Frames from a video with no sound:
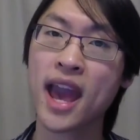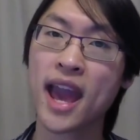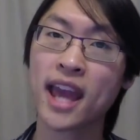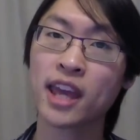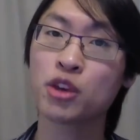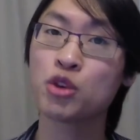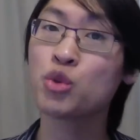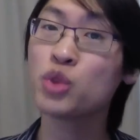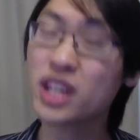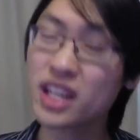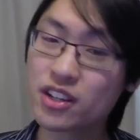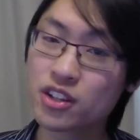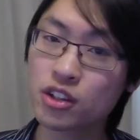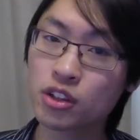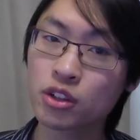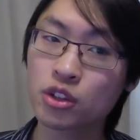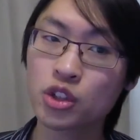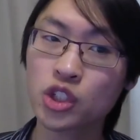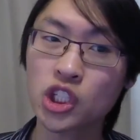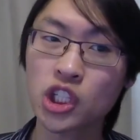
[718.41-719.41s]
a unique
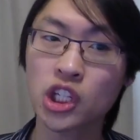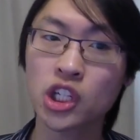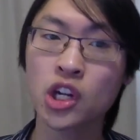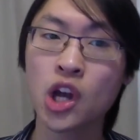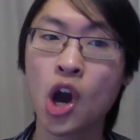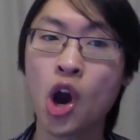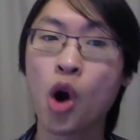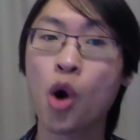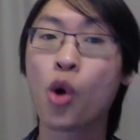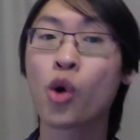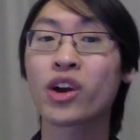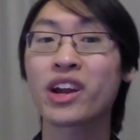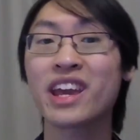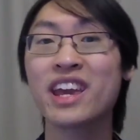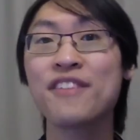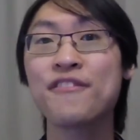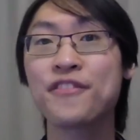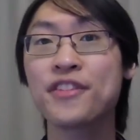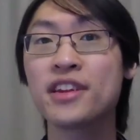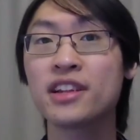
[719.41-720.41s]
solution, or
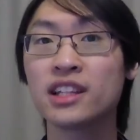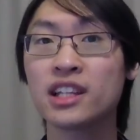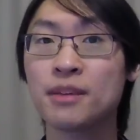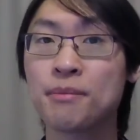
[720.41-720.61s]
infinitely